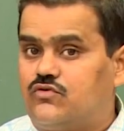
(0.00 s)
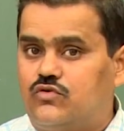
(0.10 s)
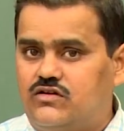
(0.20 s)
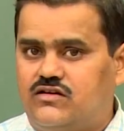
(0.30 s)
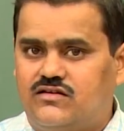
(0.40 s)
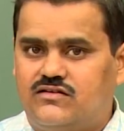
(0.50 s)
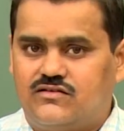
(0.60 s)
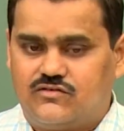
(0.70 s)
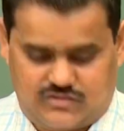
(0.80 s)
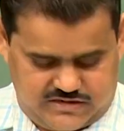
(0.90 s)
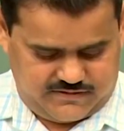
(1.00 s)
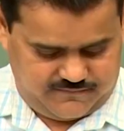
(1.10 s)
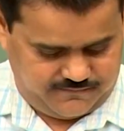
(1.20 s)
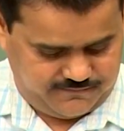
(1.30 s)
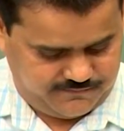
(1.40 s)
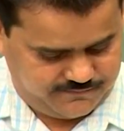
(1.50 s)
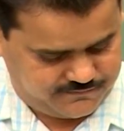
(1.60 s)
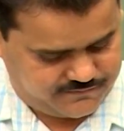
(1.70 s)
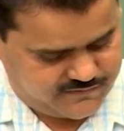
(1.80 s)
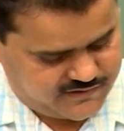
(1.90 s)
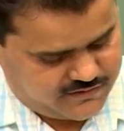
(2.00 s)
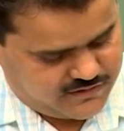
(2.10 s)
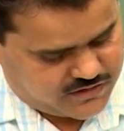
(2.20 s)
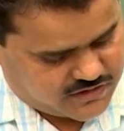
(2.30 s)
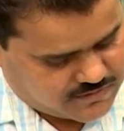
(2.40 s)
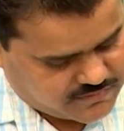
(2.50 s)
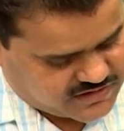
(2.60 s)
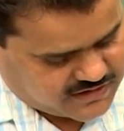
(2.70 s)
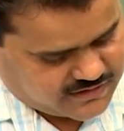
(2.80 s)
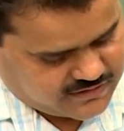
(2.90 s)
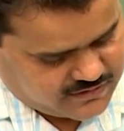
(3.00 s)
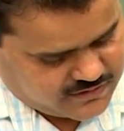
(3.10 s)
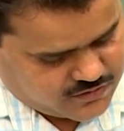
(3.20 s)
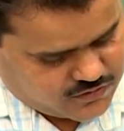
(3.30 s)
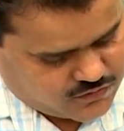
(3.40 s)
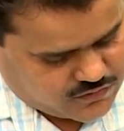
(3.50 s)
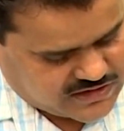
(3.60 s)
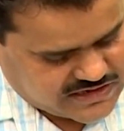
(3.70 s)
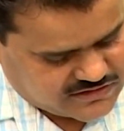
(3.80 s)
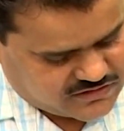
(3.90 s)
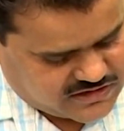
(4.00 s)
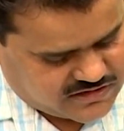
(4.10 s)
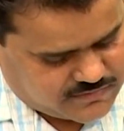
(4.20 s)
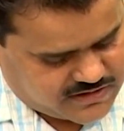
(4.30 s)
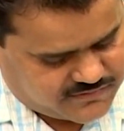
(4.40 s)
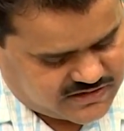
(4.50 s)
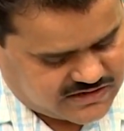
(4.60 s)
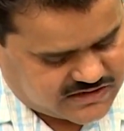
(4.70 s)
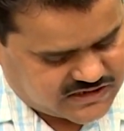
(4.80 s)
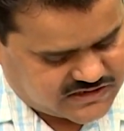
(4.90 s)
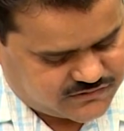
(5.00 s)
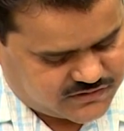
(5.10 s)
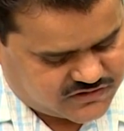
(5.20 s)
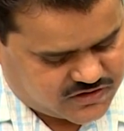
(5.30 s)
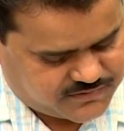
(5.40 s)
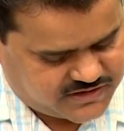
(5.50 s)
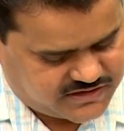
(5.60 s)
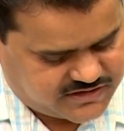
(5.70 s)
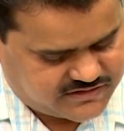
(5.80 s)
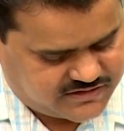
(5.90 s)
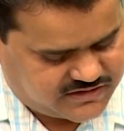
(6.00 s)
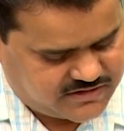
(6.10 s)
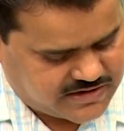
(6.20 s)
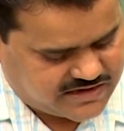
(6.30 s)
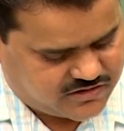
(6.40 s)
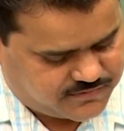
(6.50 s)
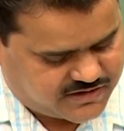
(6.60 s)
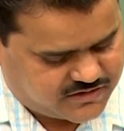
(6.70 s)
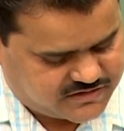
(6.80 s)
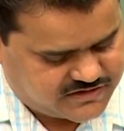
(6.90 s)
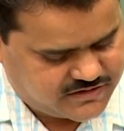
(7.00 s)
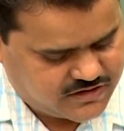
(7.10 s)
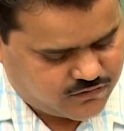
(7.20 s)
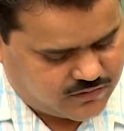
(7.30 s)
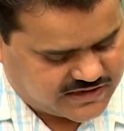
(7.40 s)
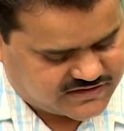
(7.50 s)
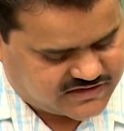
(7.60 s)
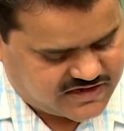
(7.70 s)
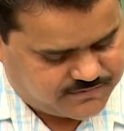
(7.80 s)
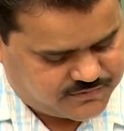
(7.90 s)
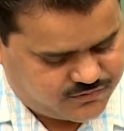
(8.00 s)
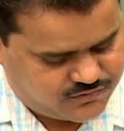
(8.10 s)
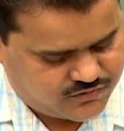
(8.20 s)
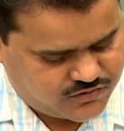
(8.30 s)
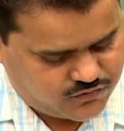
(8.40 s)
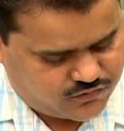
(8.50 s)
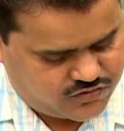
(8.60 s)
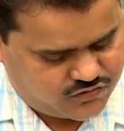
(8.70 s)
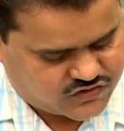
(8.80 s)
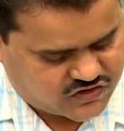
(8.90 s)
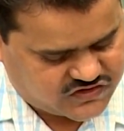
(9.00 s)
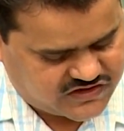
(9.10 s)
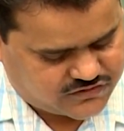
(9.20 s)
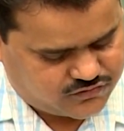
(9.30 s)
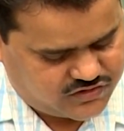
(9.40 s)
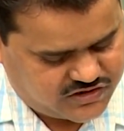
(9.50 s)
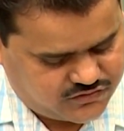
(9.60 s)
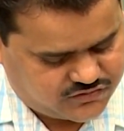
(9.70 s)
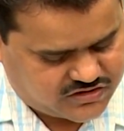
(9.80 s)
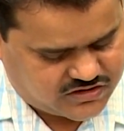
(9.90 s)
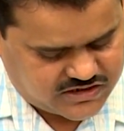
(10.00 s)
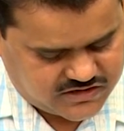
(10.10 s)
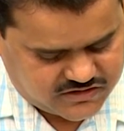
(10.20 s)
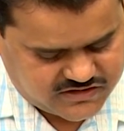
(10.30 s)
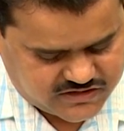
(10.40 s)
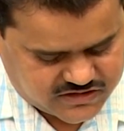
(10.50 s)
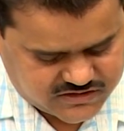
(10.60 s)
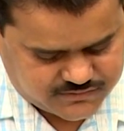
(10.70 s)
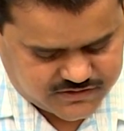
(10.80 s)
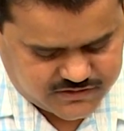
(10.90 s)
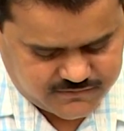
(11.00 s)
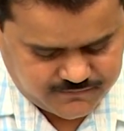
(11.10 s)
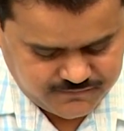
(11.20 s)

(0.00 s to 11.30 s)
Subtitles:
cold. Okay? Number 10. What are the environmental consequences of increasing demand of energy? What step would you suggest to reduce the energy consumption?